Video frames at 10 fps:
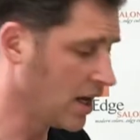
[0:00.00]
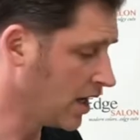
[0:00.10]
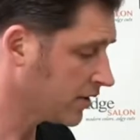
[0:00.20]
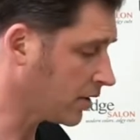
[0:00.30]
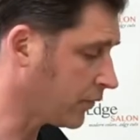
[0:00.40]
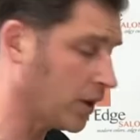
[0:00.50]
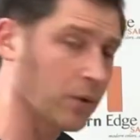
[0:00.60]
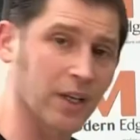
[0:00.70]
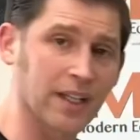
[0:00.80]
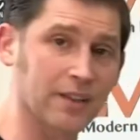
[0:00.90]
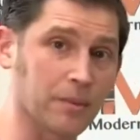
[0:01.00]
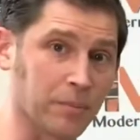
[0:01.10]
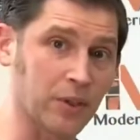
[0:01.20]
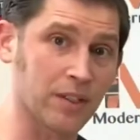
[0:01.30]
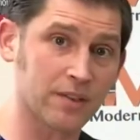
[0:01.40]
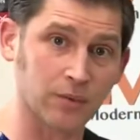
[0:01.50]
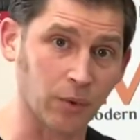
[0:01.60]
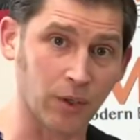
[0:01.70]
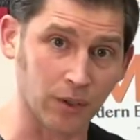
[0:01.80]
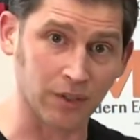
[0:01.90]
So if we don't want to get the beauty school
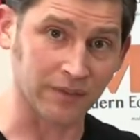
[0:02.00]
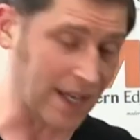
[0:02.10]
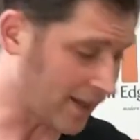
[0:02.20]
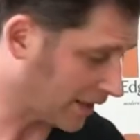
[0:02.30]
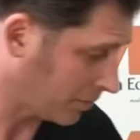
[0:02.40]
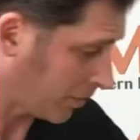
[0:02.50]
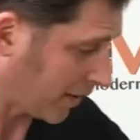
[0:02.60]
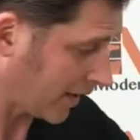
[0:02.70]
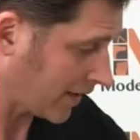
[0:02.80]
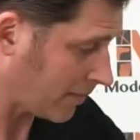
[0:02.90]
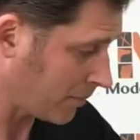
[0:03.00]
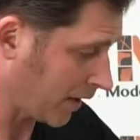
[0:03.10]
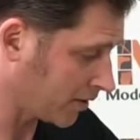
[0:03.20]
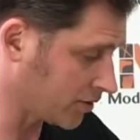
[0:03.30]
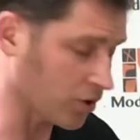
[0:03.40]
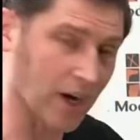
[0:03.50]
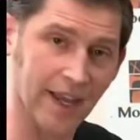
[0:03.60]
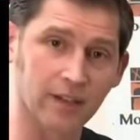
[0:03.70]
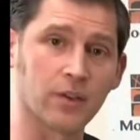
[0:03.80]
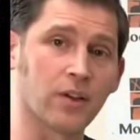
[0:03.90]
hole of death where we get that big
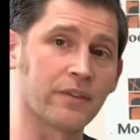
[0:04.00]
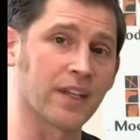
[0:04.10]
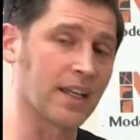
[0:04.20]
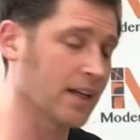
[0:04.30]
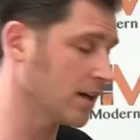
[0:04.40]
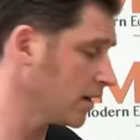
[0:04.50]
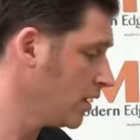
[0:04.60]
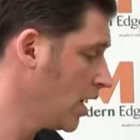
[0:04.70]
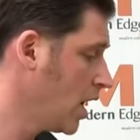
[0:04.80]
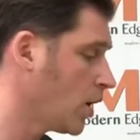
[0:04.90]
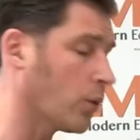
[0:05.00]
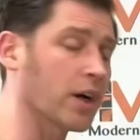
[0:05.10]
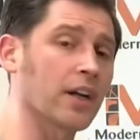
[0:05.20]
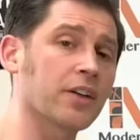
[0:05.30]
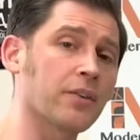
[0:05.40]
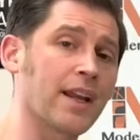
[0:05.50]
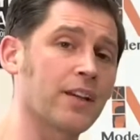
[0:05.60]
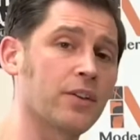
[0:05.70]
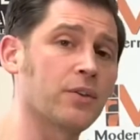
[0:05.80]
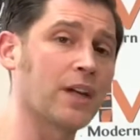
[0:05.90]
triangle over the ear, we're going to create a
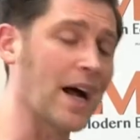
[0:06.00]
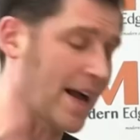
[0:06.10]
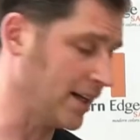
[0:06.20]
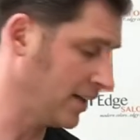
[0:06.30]
new guide.